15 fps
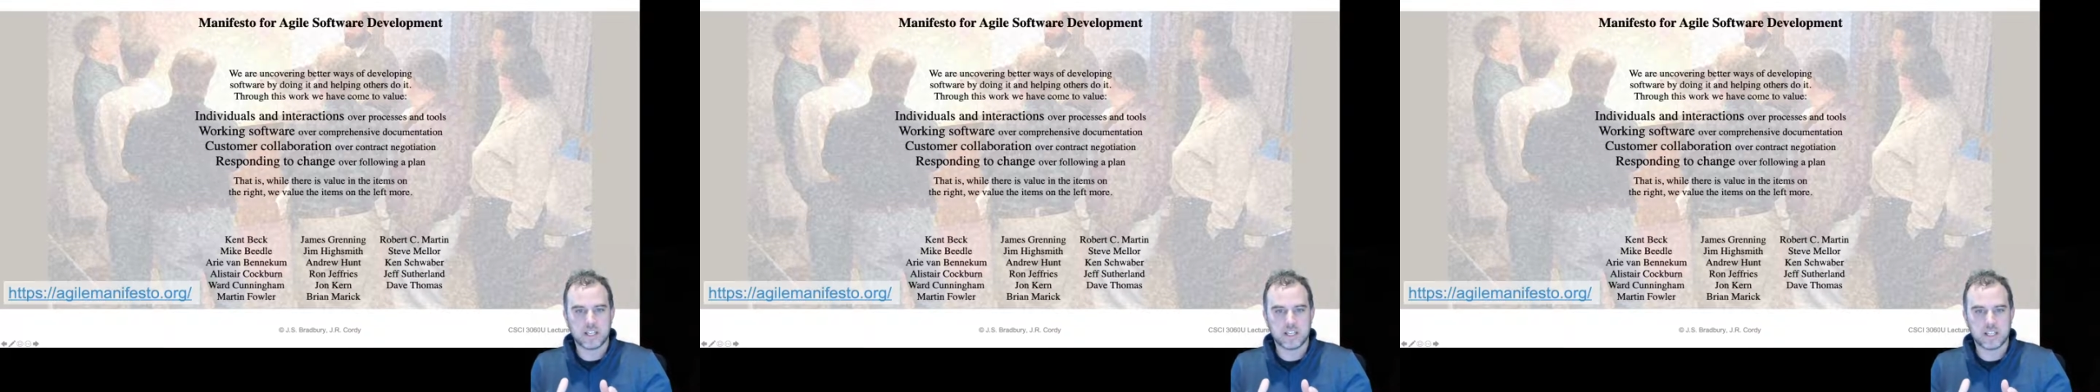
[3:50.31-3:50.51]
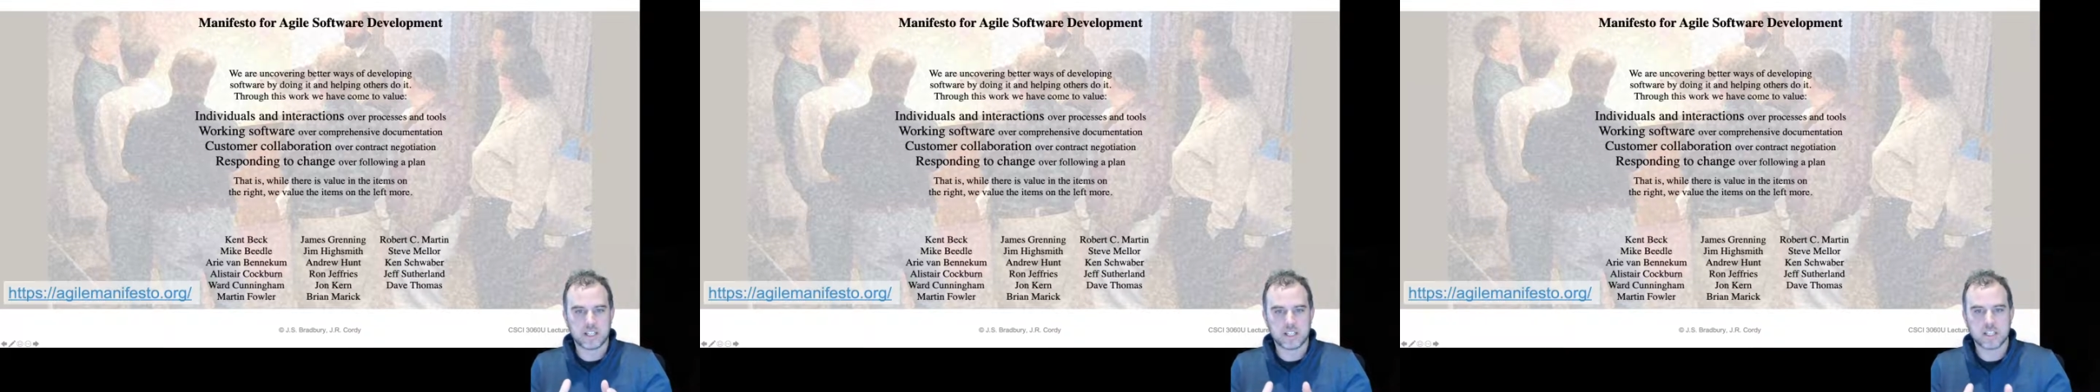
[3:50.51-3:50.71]

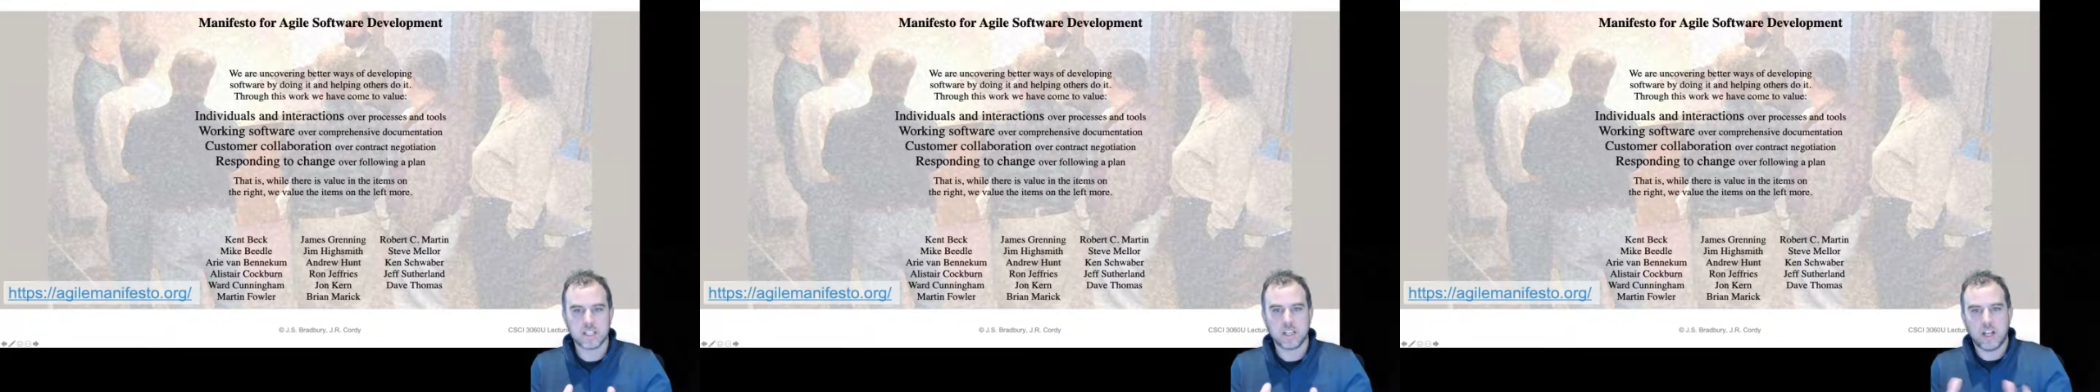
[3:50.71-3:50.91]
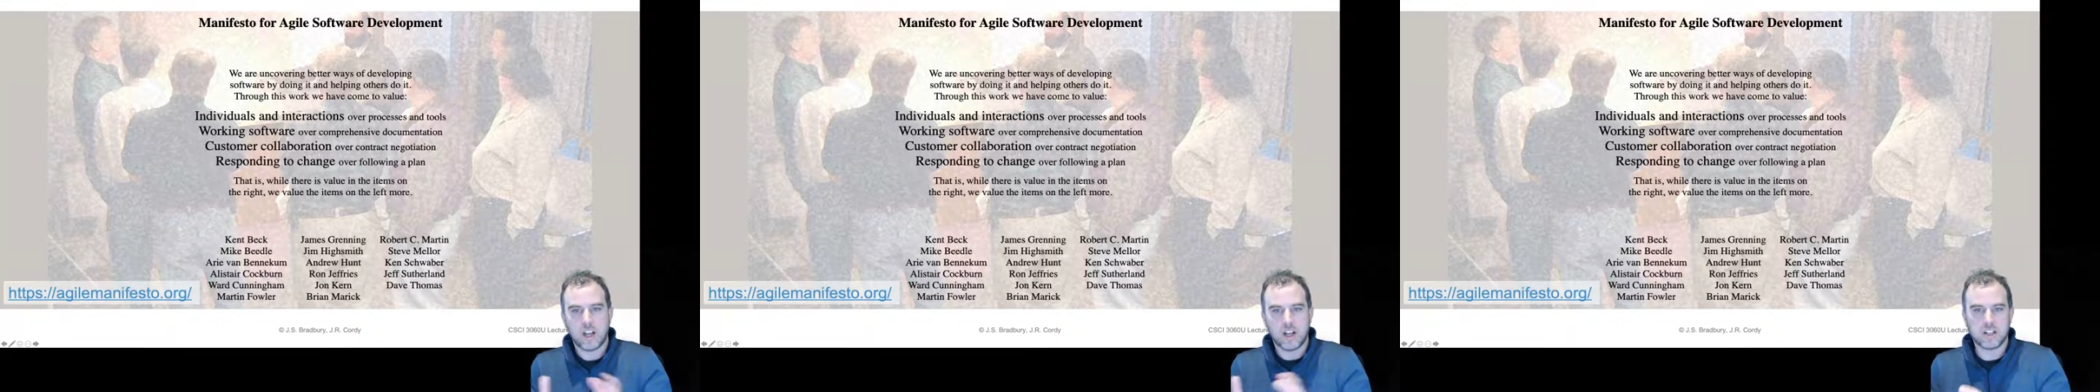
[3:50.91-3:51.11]
this
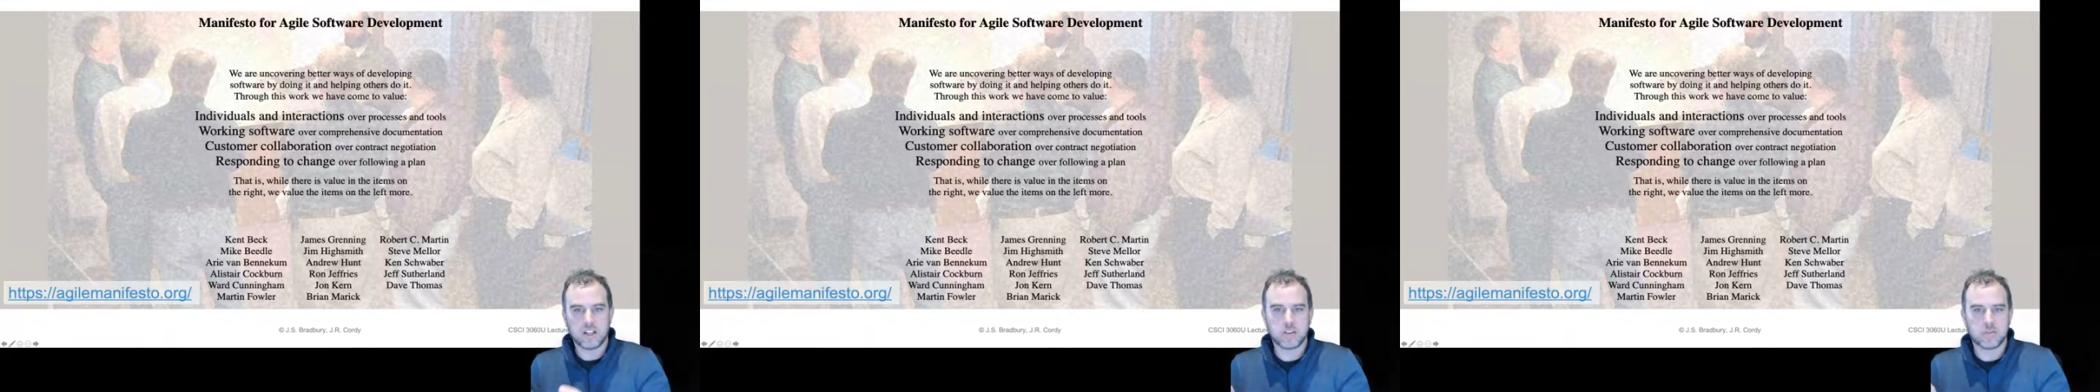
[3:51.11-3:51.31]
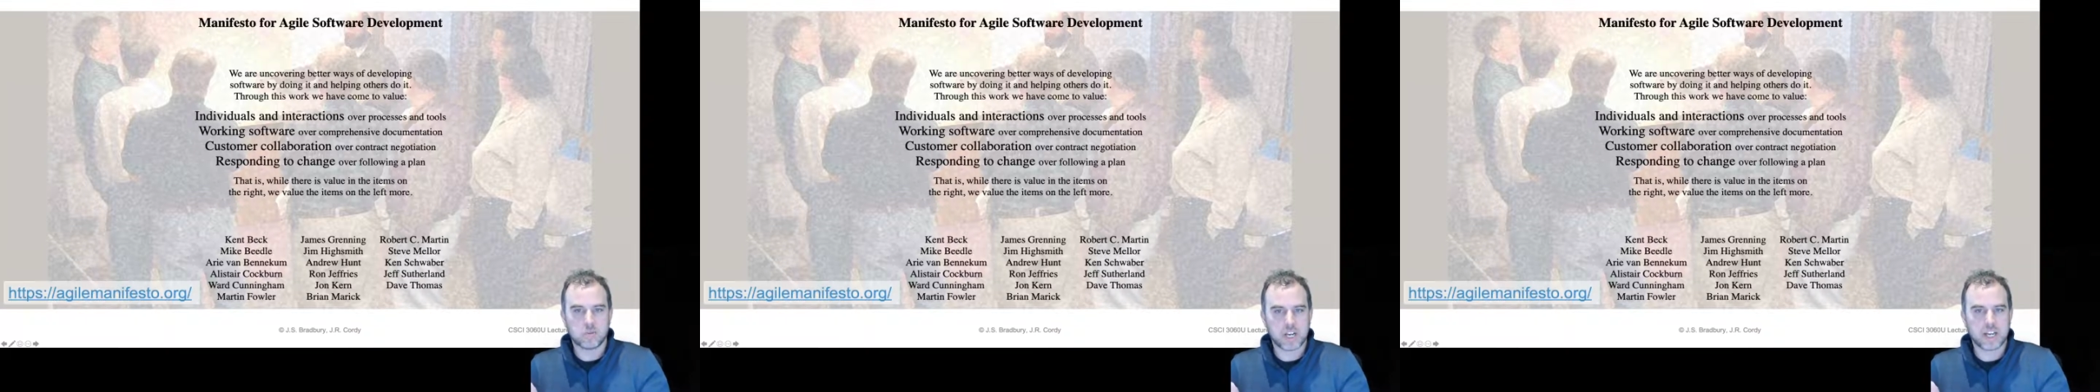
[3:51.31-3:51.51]
on
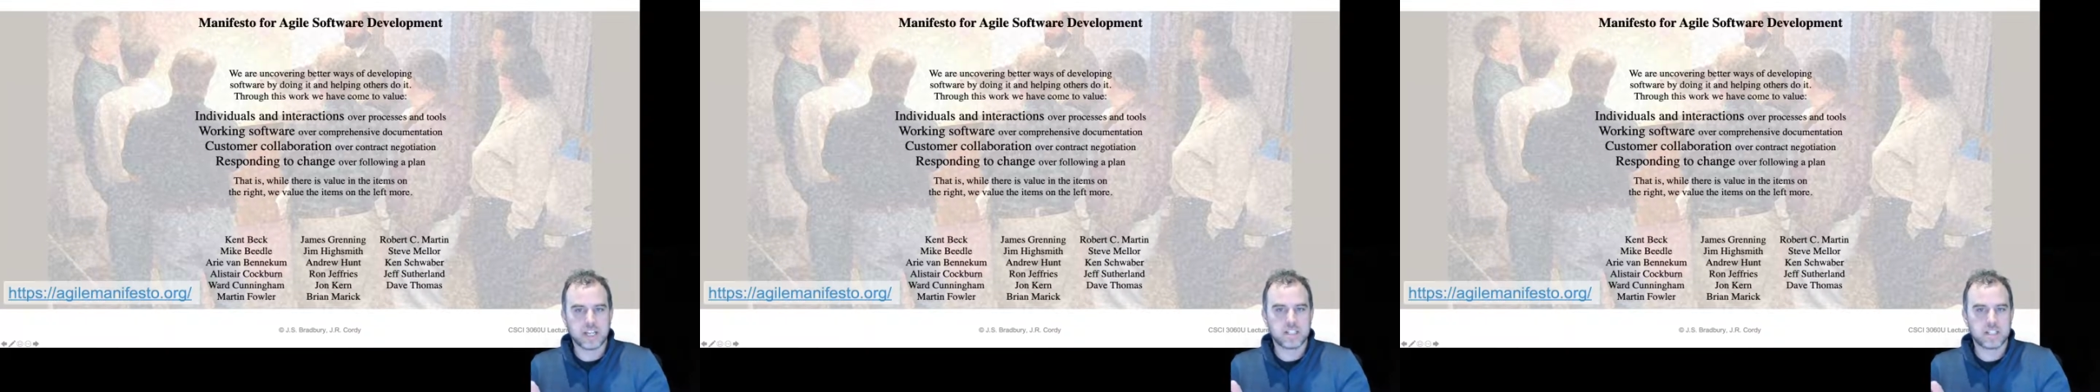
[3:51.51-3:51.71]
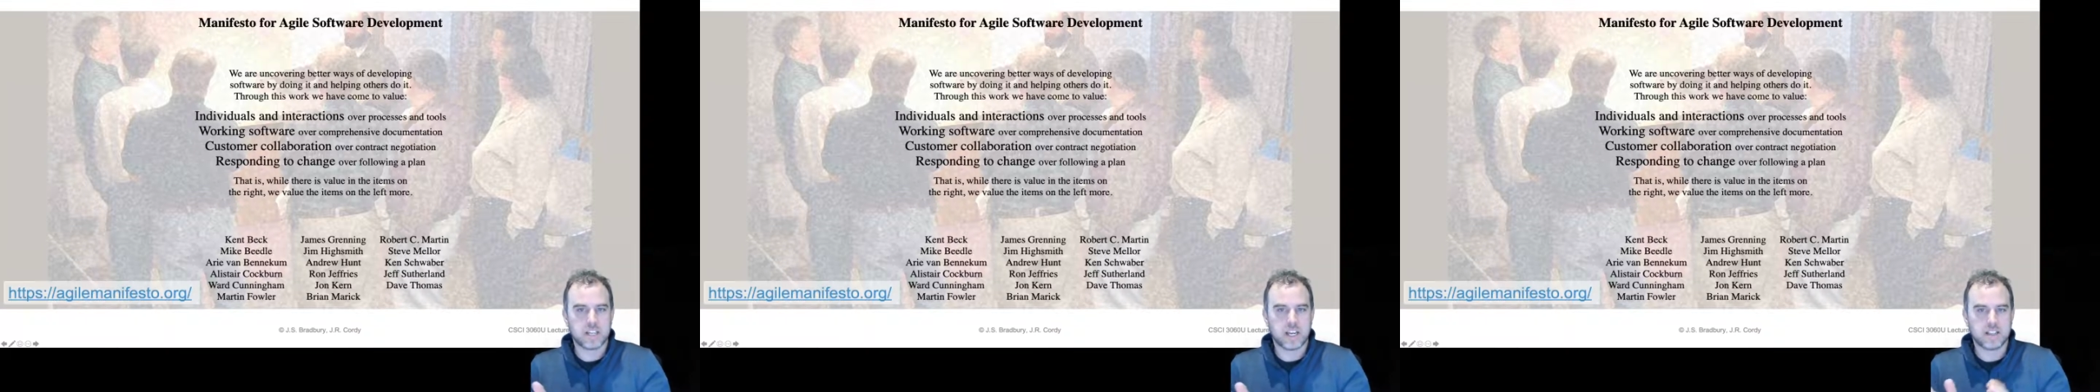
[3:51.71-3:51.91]
the right
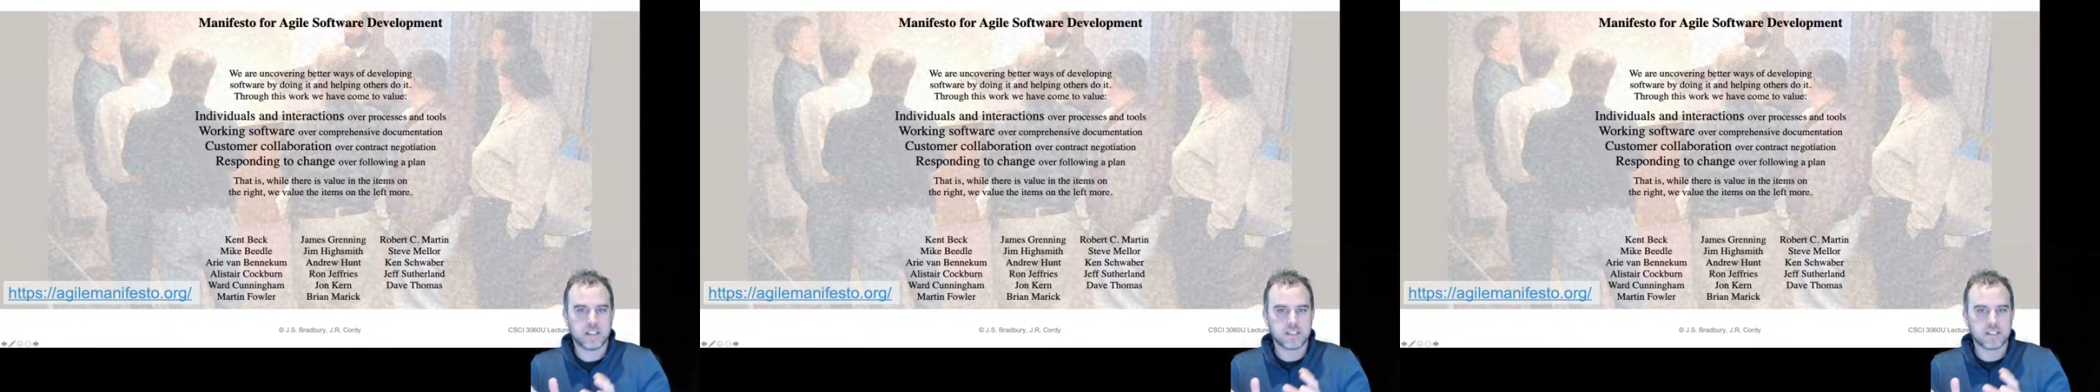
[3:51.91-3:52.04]
side,